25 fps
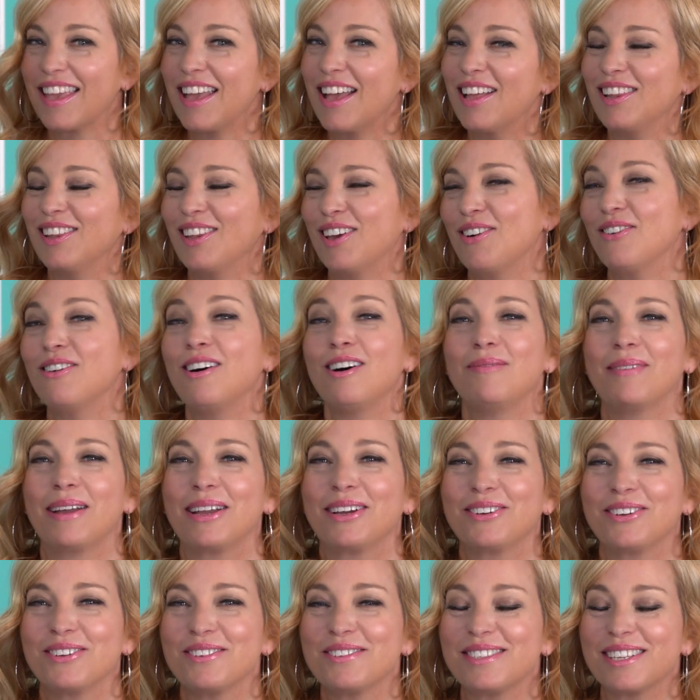Hello, all
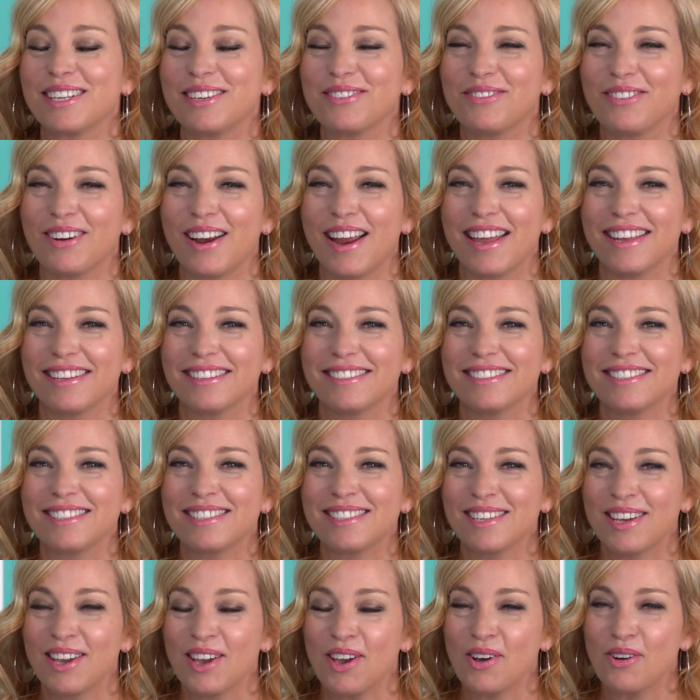my cruising
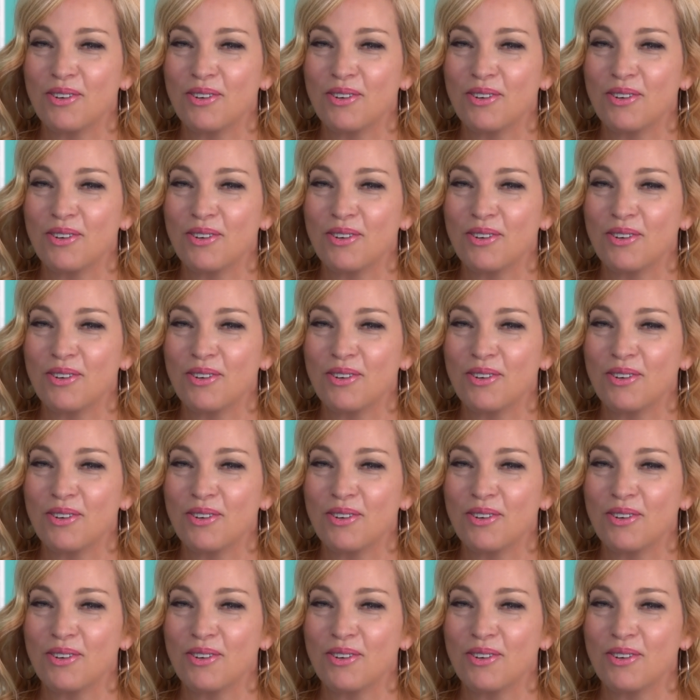friends.